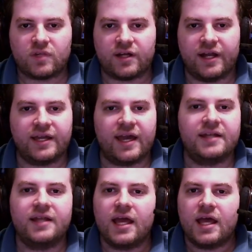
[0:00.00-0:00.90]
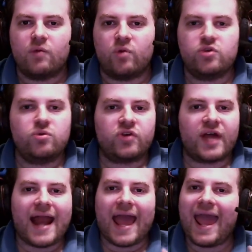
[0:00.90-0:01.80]
And again, when you look
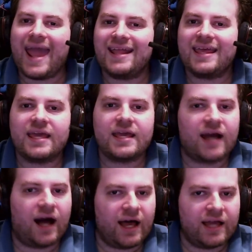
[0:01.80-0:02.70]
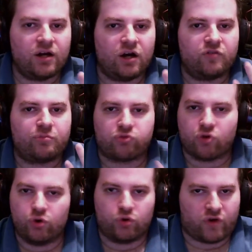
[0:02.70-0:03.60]
at any kind of
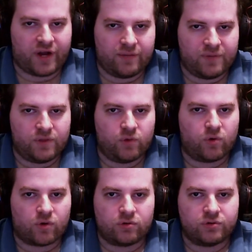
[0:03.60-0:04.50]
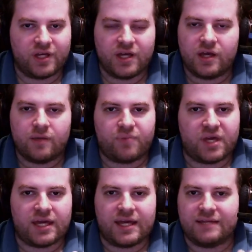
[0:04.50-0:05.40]
program in the world,
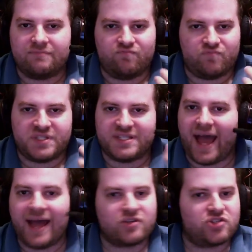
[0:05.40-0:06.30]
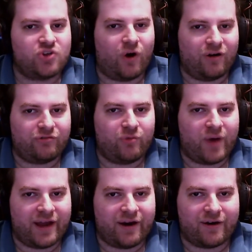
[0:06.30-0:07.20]
be it tax
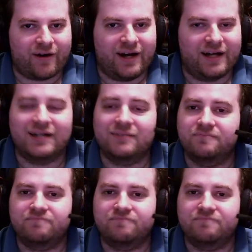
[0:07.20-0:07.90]
software, um,